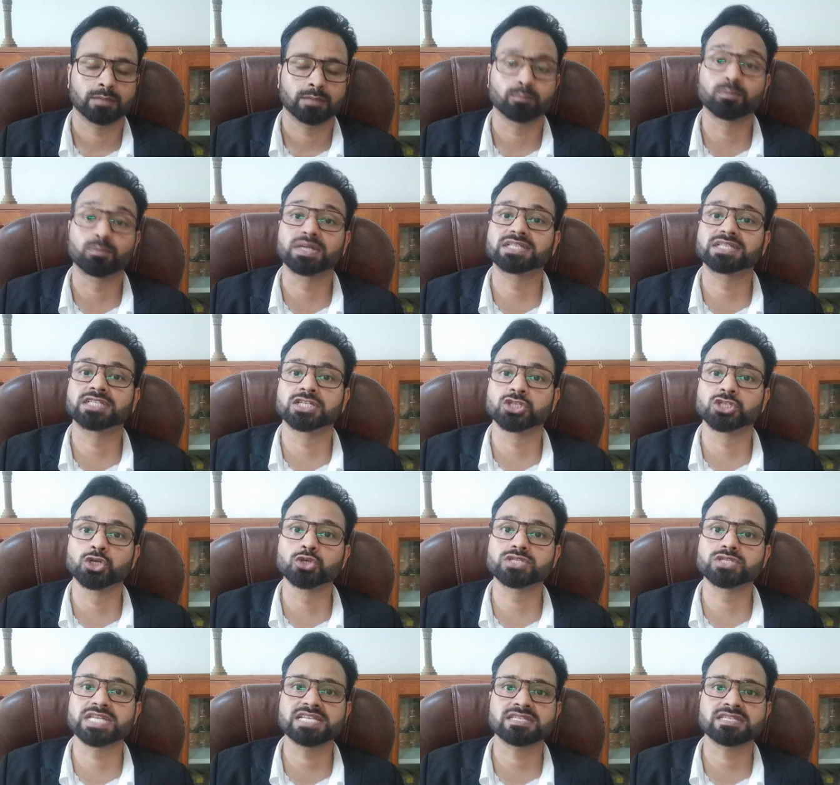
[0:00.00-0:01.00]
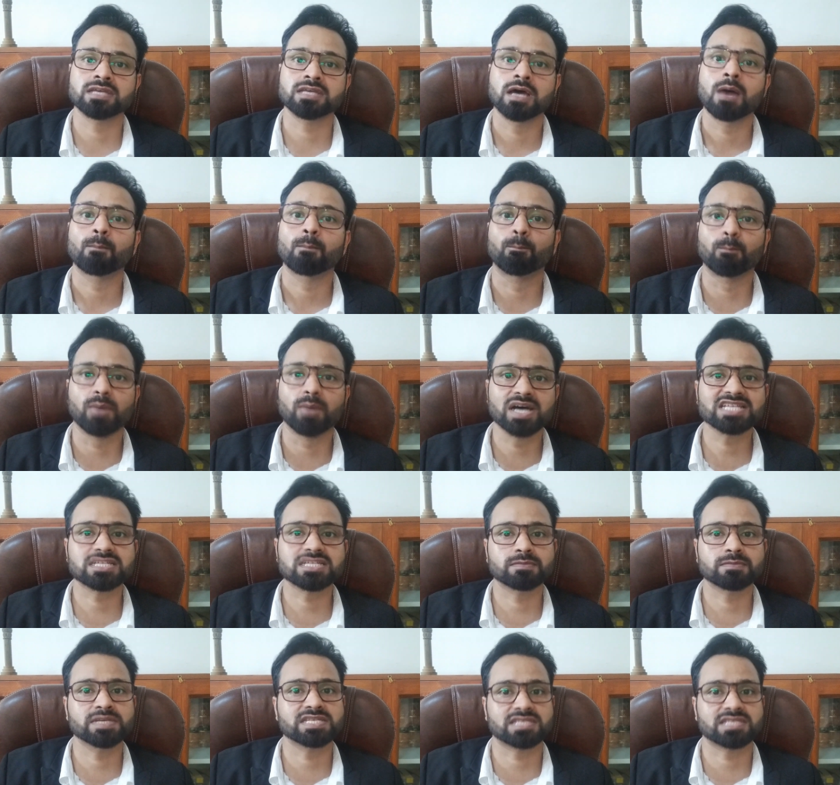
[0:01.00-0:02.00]
but the notice
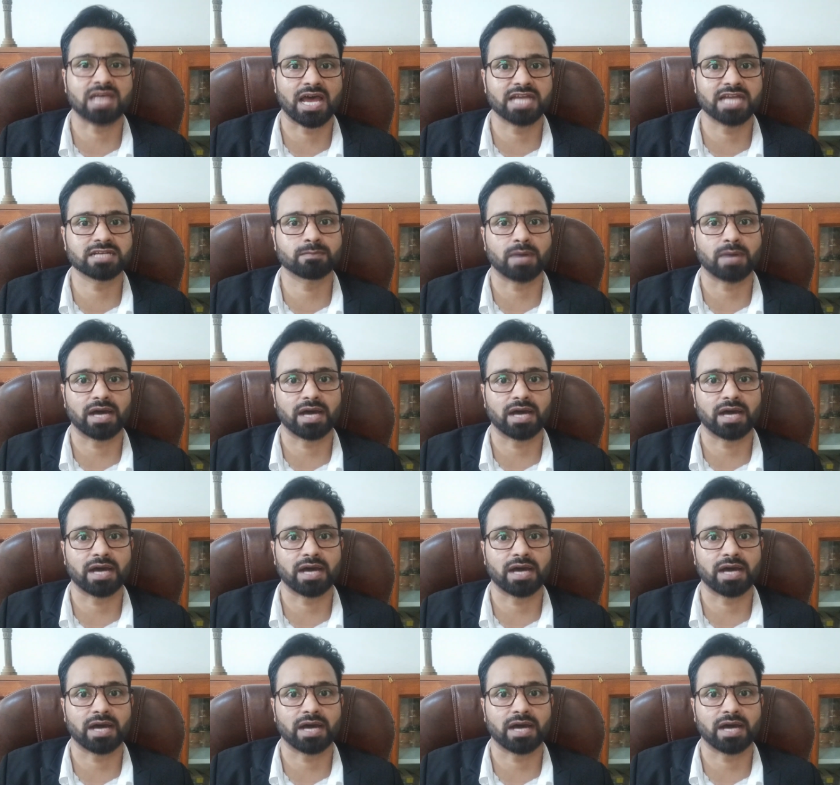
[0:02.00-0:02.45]
must be signed